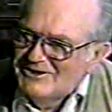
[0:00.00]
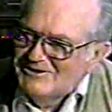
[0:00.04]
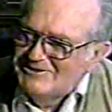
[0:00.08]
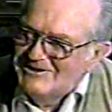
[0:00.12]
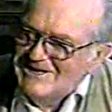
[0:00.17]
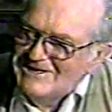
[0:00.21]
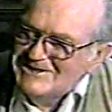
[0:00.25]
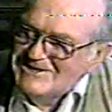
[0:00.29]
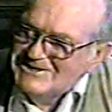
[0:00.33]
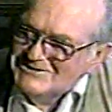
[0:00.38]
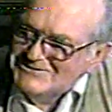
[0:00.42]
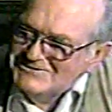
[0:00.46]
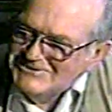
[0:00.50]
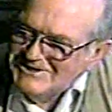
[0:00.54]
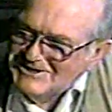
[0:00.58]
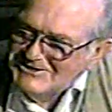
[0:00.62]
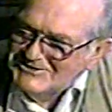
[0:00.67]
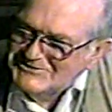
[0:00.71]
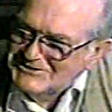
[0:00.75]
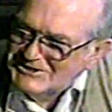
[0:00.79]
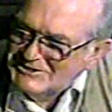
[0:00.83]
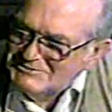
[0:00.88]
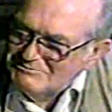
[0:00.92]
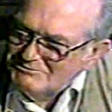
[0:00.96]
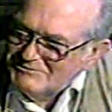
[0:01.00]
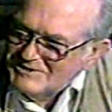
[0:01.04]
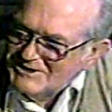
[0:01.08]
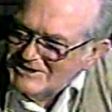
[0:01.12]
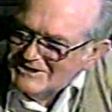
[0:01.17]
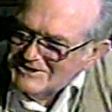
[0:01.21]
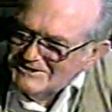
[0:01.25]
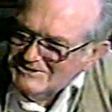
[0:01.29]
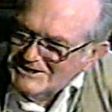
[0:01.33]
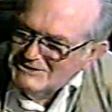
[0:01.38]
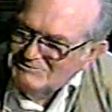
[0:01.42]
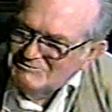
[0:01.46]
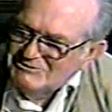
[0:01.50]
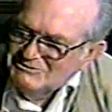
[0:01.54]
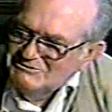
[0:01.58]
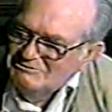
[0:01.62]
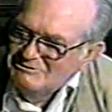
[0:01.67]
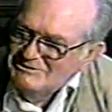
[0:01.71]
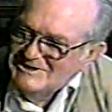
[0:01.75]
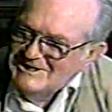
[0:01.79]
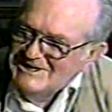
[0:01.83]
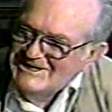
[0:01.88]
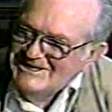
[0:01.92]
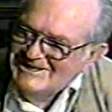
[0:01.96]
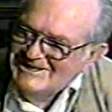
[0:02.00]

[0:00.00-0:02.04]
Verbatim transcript: they just needed somebody that was willing,